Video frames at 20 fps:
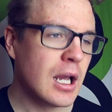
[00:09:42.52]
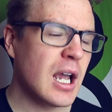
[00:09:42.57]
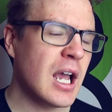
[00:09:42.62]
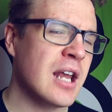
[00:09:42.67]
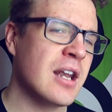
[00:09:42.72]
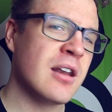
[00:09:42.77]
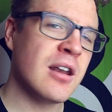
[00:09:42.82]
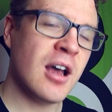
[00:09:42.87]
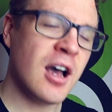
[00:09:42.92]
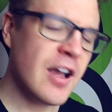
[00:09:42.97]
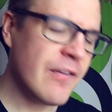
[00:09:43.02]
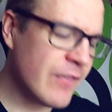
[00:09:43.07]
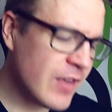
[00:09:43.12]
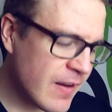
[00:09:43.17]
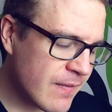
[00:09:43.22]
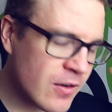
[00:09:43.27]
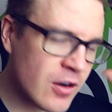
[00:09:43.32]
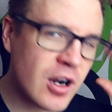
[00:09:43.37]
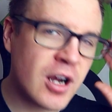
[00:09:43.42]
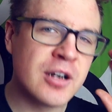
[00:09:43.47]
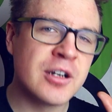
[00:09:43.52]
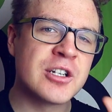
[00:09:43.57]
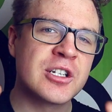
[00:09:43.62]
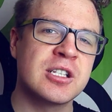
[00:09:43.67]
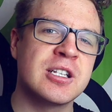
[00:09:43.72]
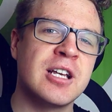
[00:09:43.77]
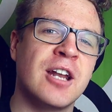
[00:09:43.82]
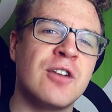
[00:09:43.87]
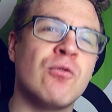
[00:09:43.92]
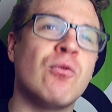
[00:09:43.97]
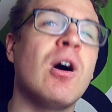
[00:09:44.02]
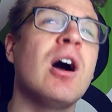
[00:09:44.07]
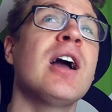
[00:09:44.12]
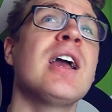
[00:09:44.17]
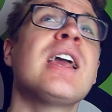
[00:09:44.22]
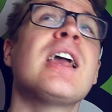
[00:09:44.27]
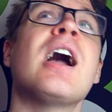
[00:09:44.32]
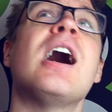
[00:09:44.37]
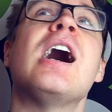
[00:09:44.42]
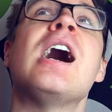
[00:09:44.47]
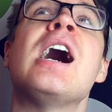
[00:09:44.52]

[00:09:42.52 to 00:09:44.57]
And I've never understood why